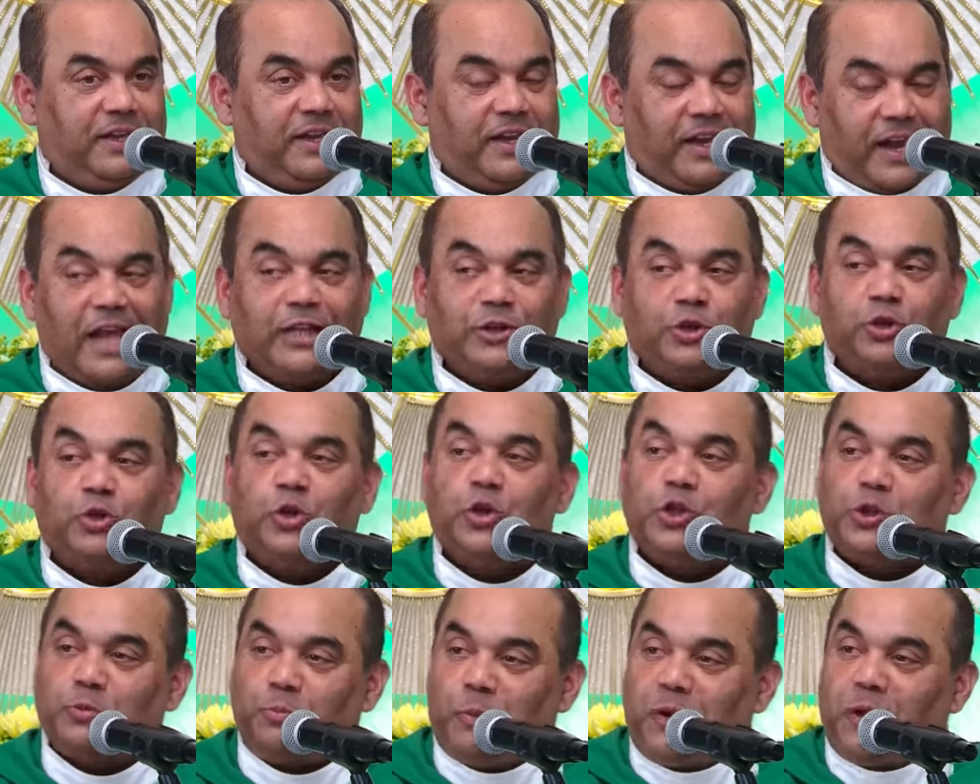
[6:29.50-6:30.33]
And so
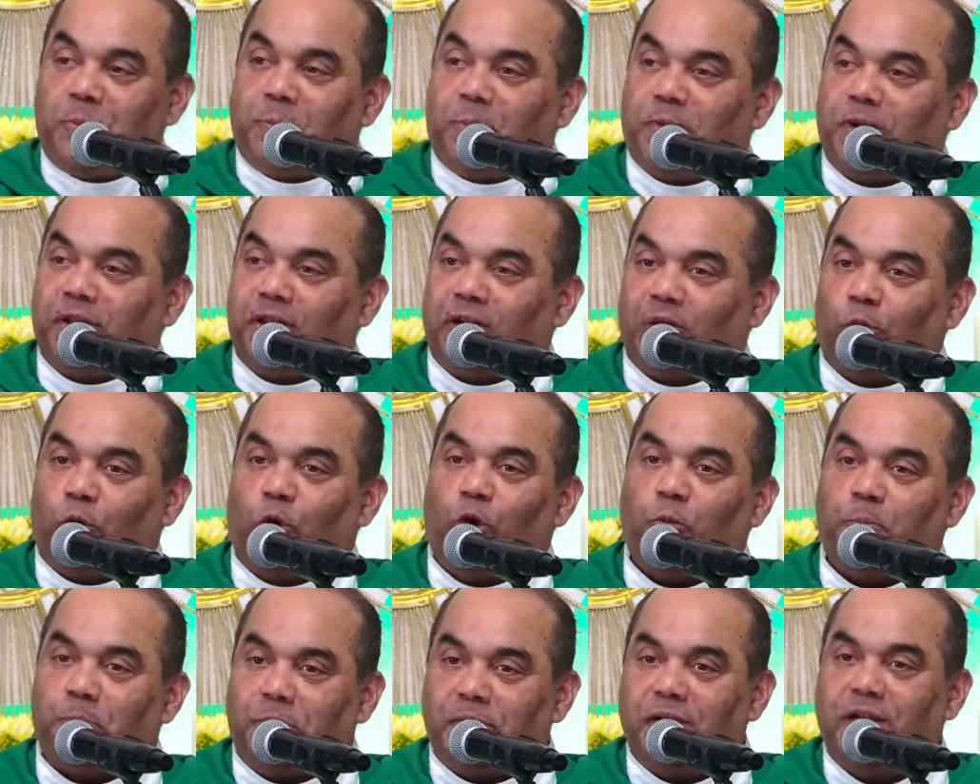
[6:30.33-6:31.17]
those people
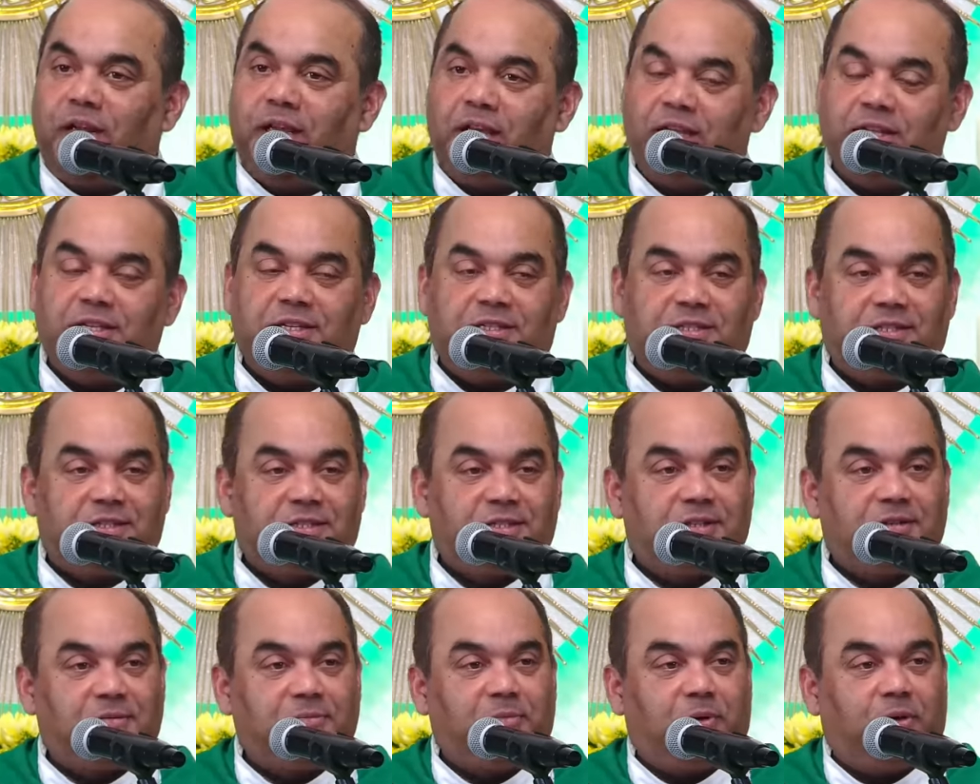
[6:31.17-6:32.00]
open
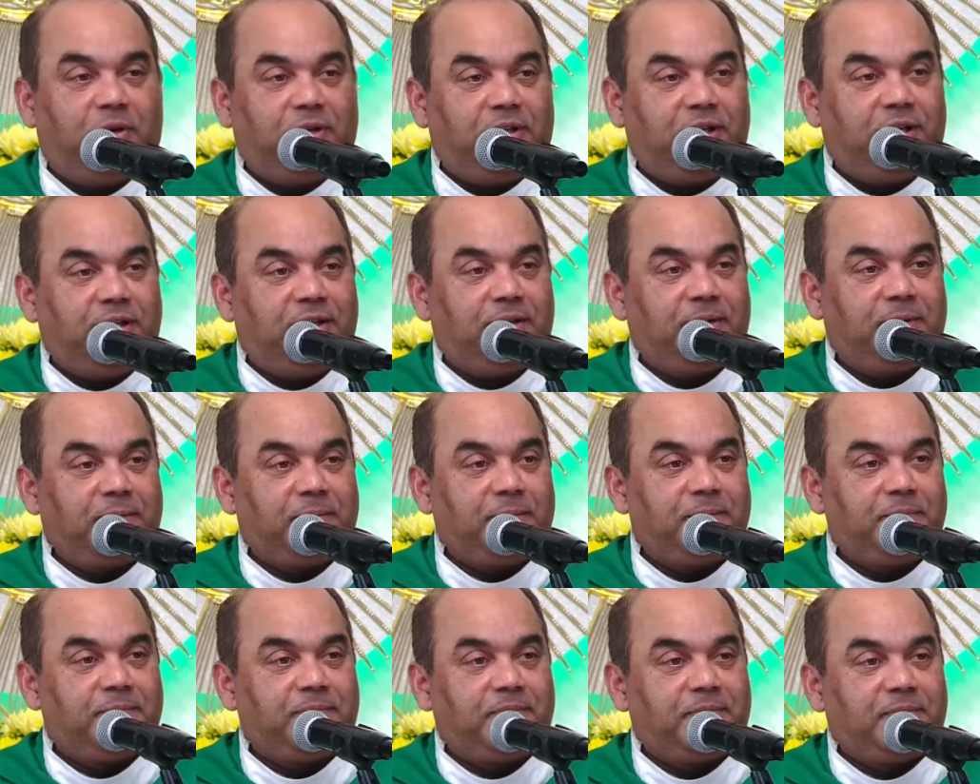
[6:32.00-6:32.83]
his body
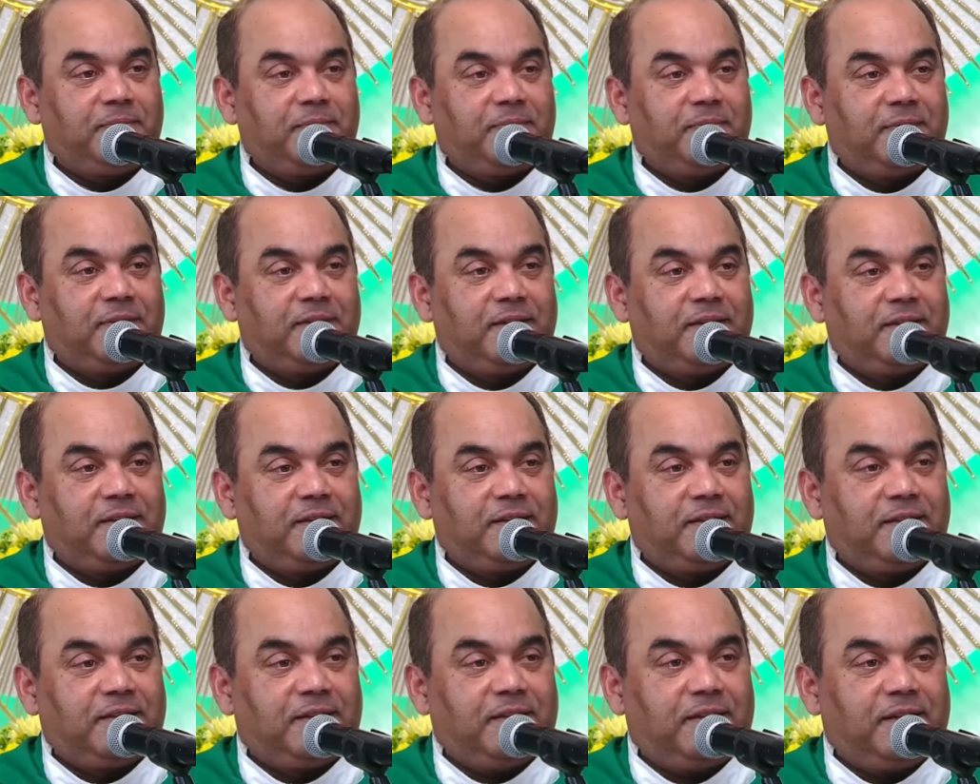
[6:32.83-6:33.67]

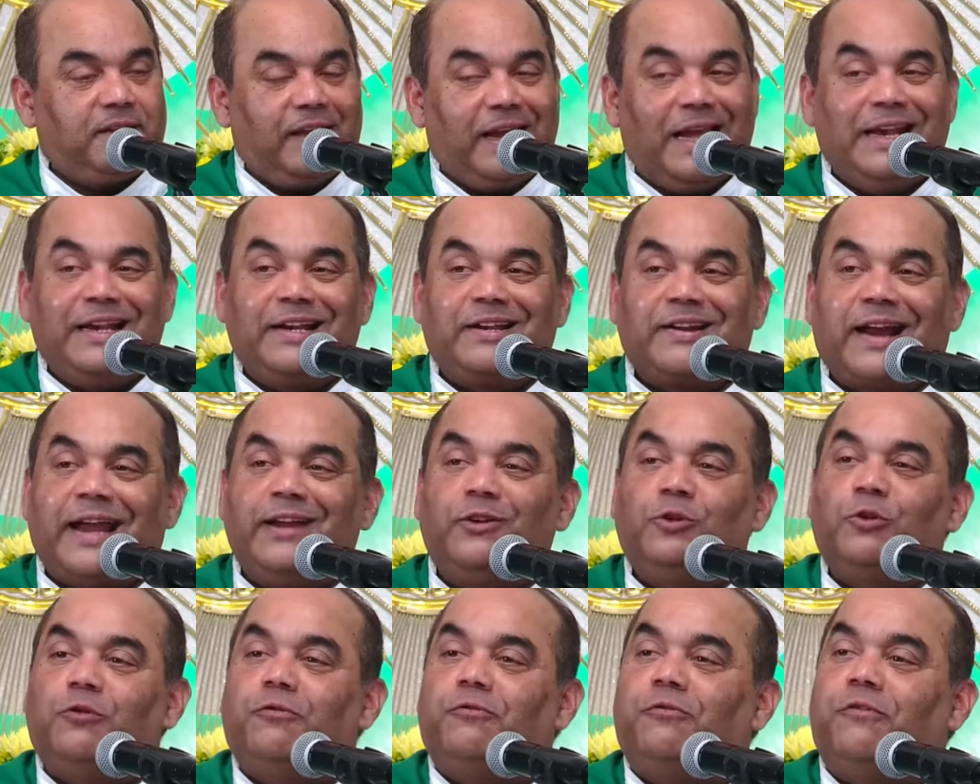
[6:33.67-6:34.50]
and try
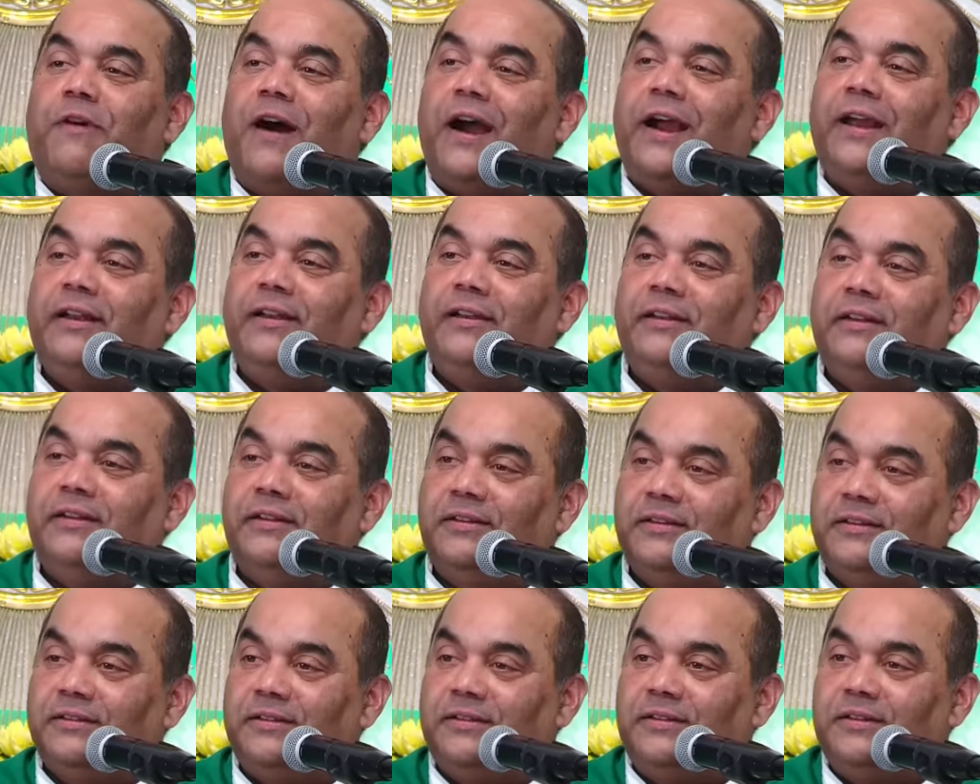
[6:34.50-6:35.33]
to find
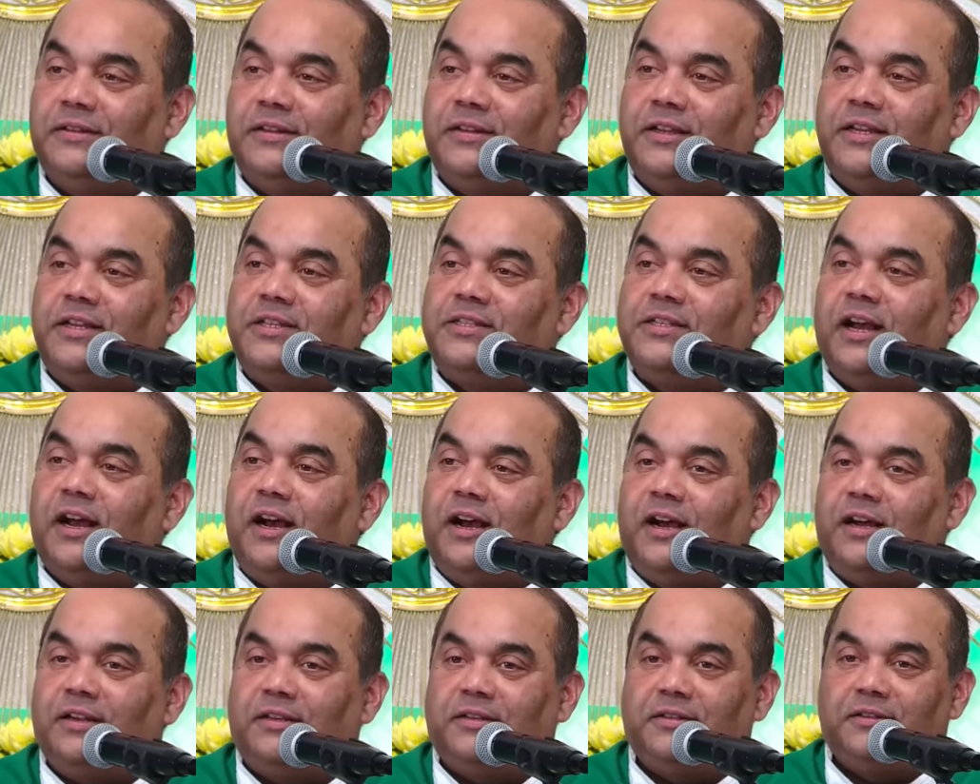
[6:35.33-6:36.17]
his
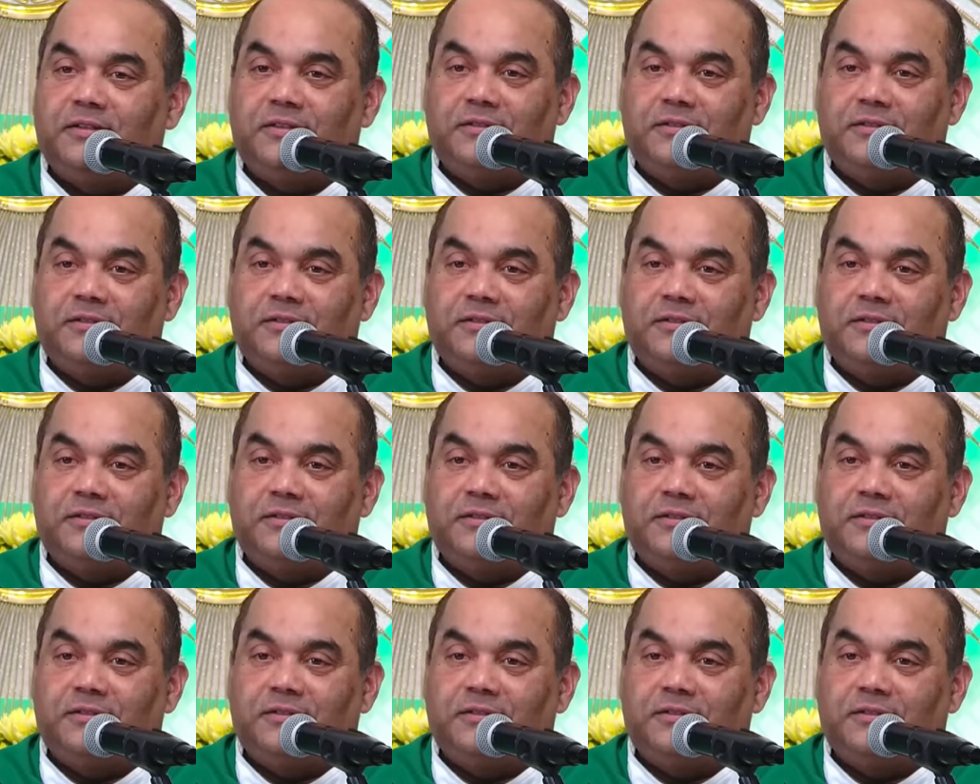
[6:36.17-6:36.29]
heart.